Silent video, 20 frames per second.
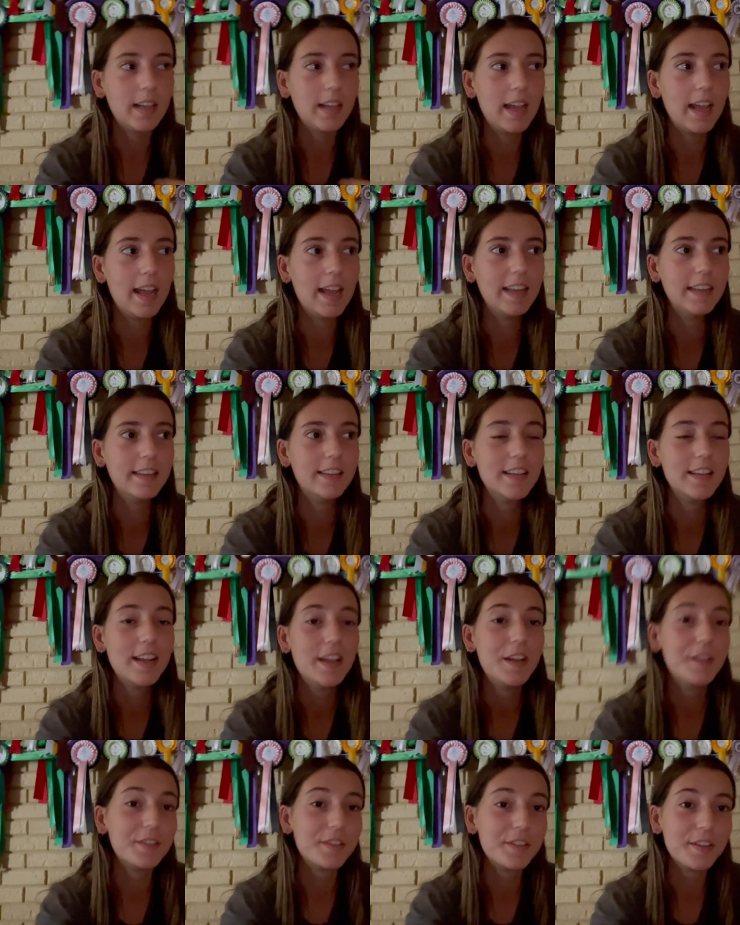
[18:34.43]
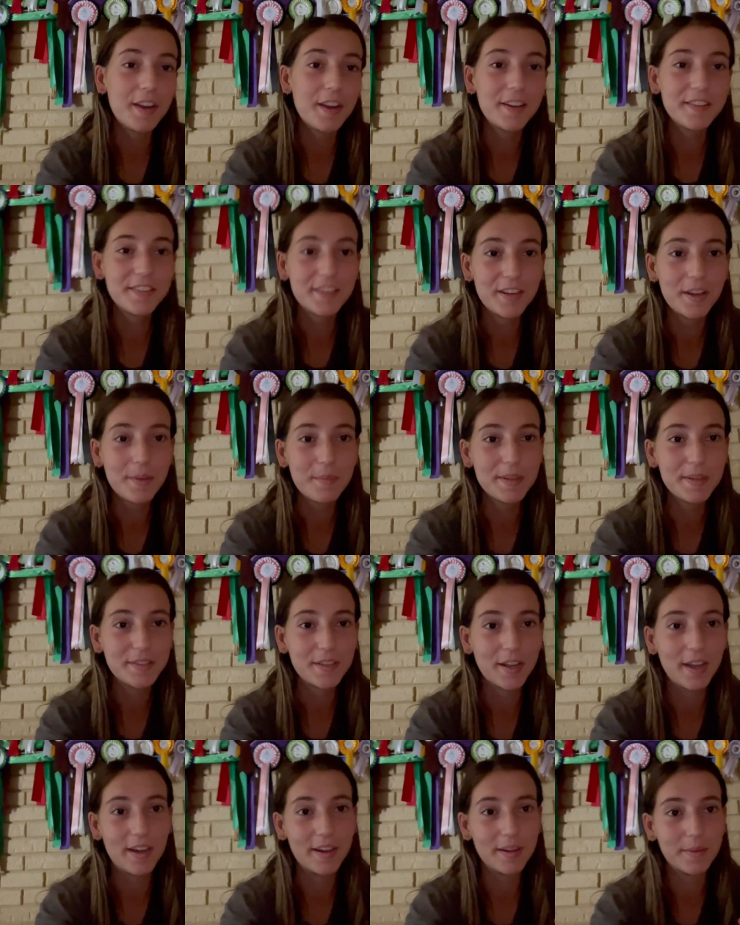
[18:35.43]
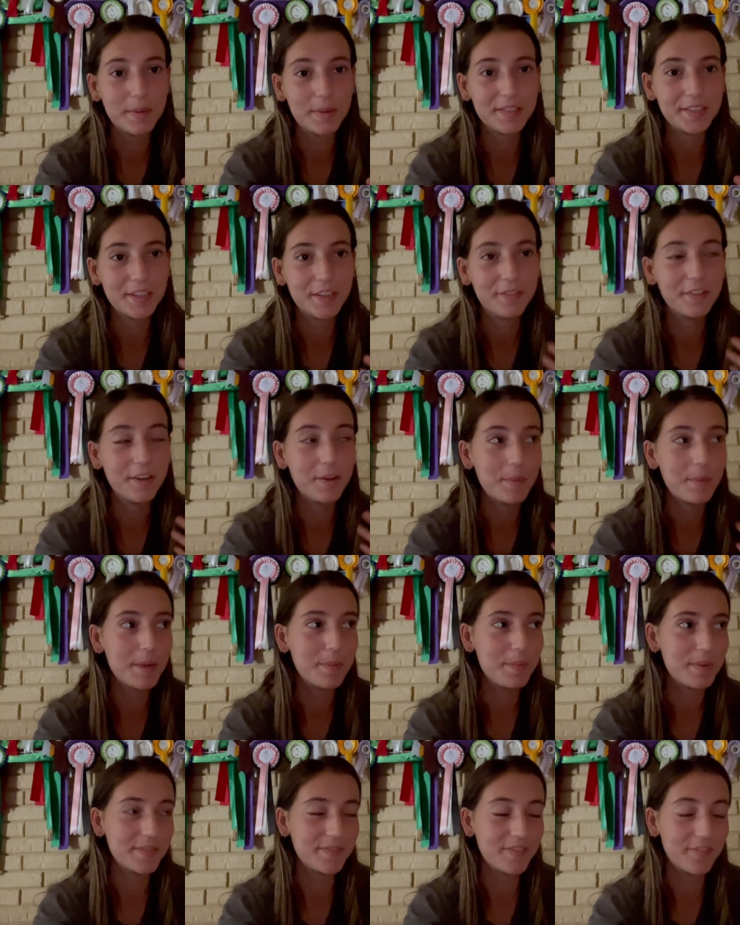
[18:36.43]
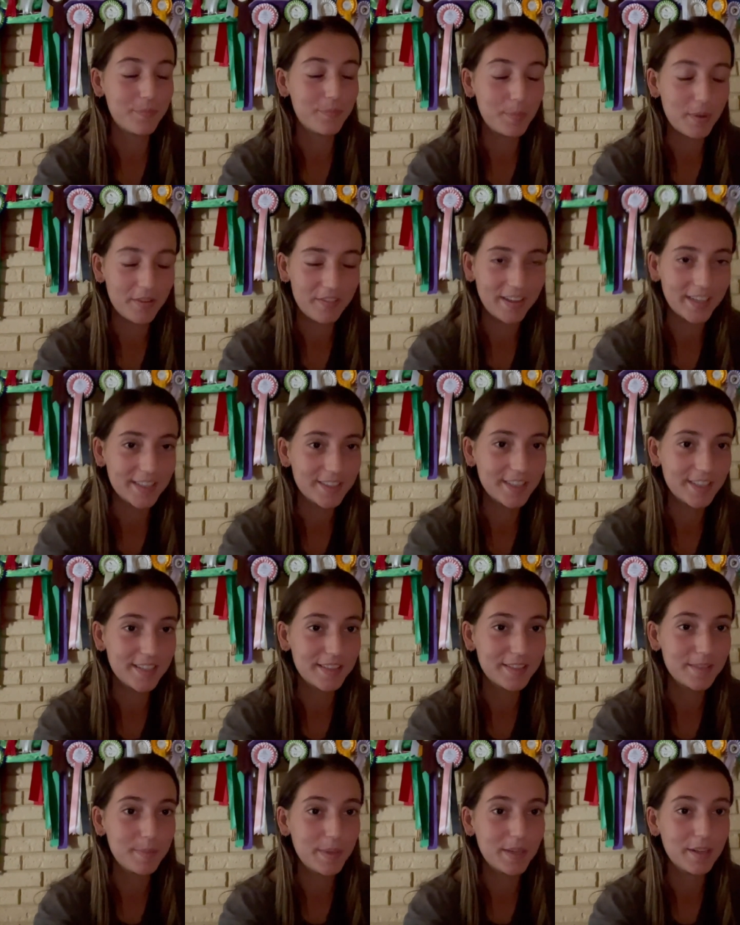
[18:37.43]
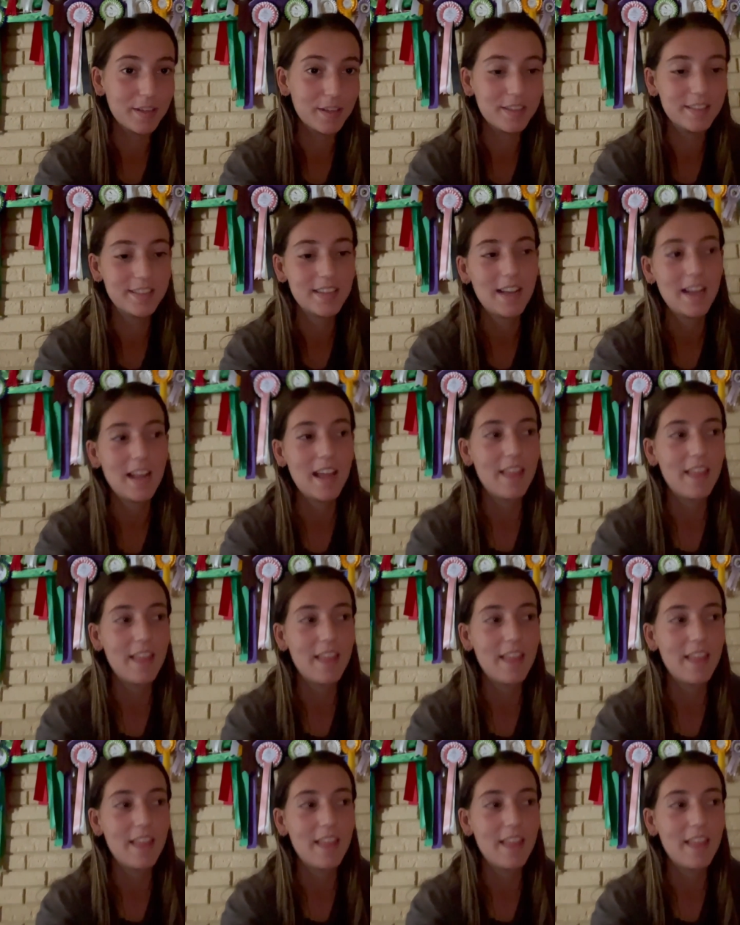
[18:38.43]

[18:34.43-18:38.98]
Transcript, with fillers: and not to not be so hard on myself and not be a perf perfectionist because